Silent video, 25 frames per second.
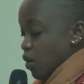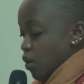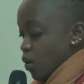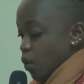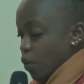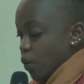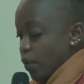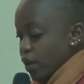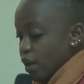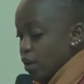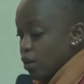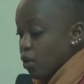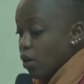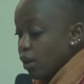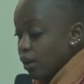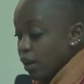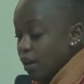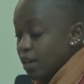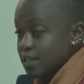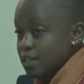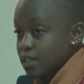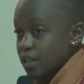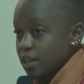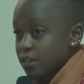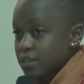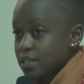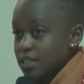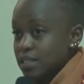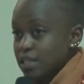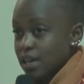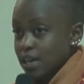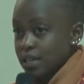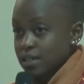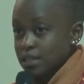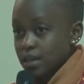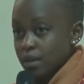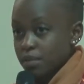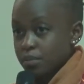We call ourselves
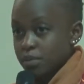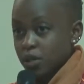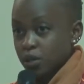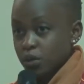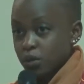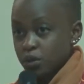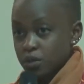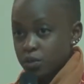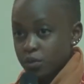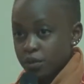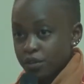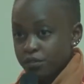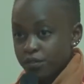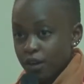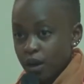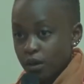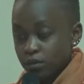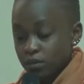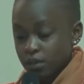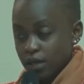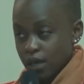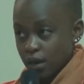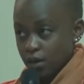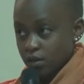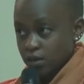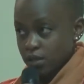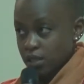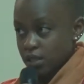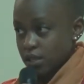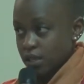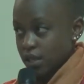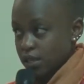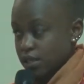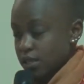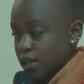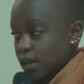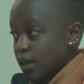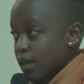Siasa because we found out
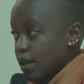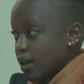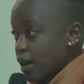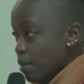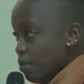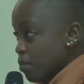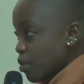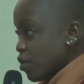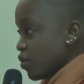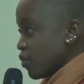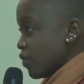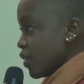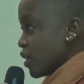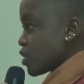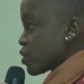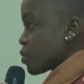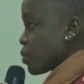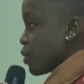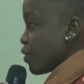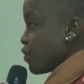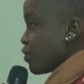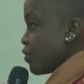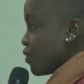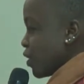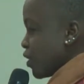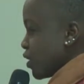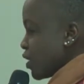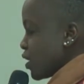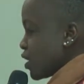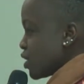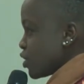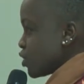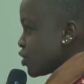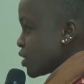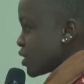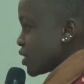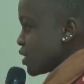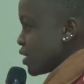that a number of us were very
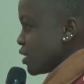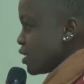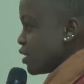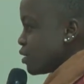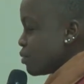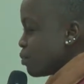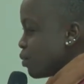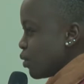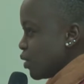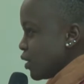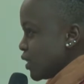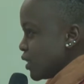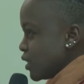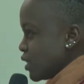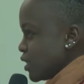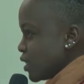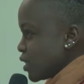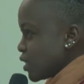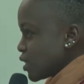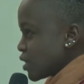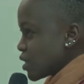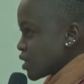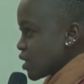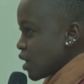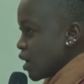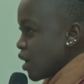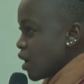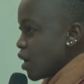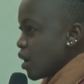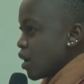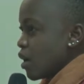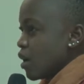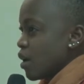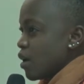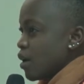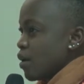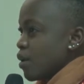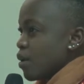interested in politics,
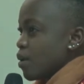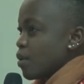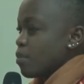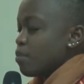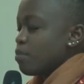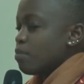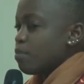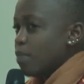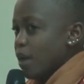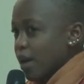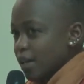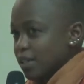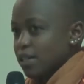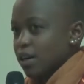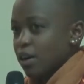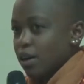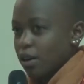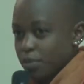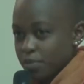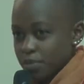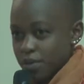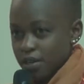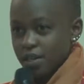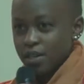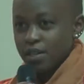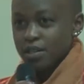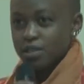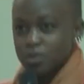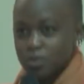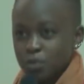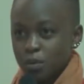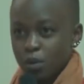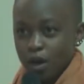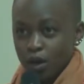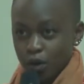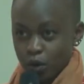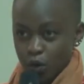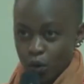but our peers
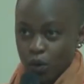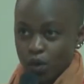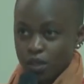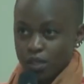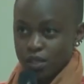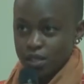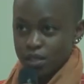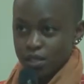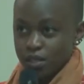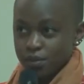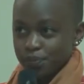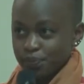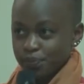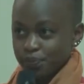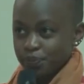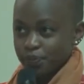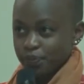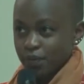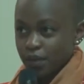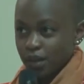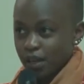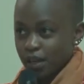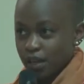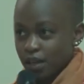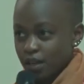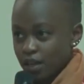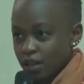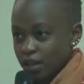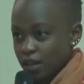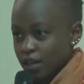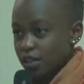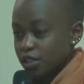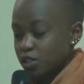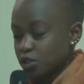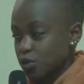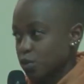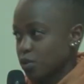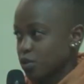were not.
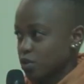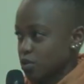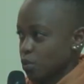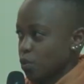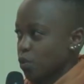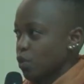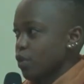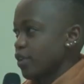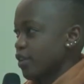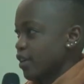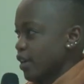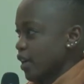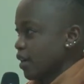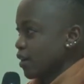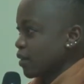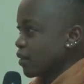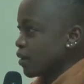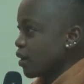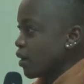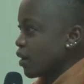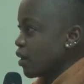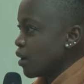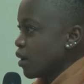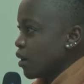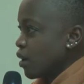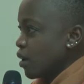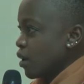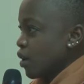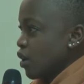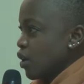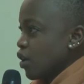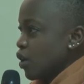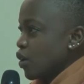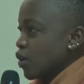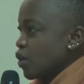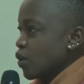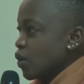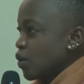And it was worrying
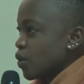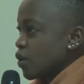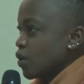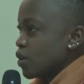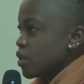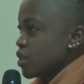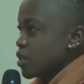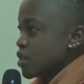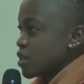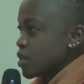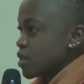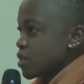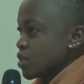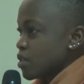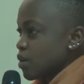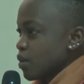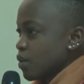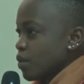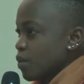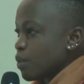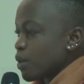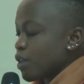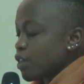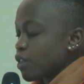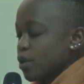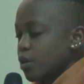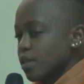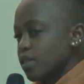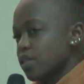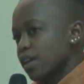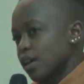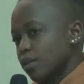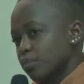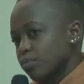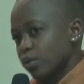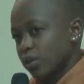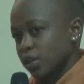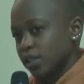because we thought
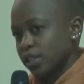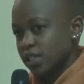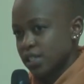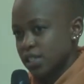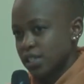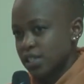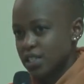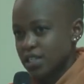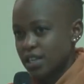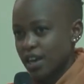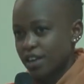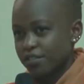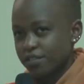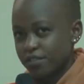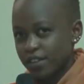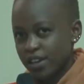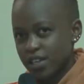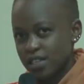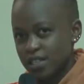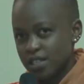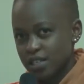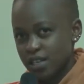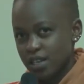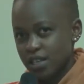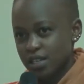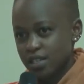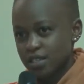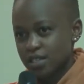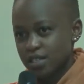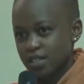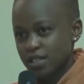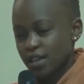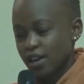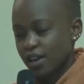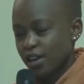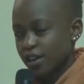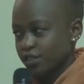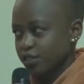that politics affects us
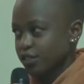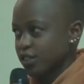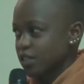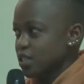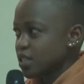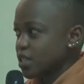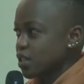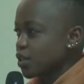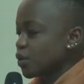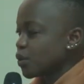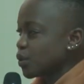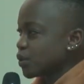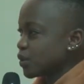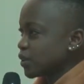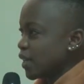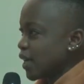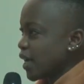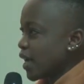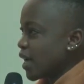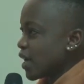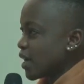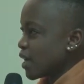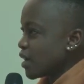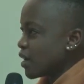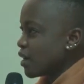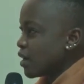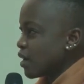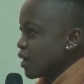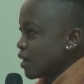every single day,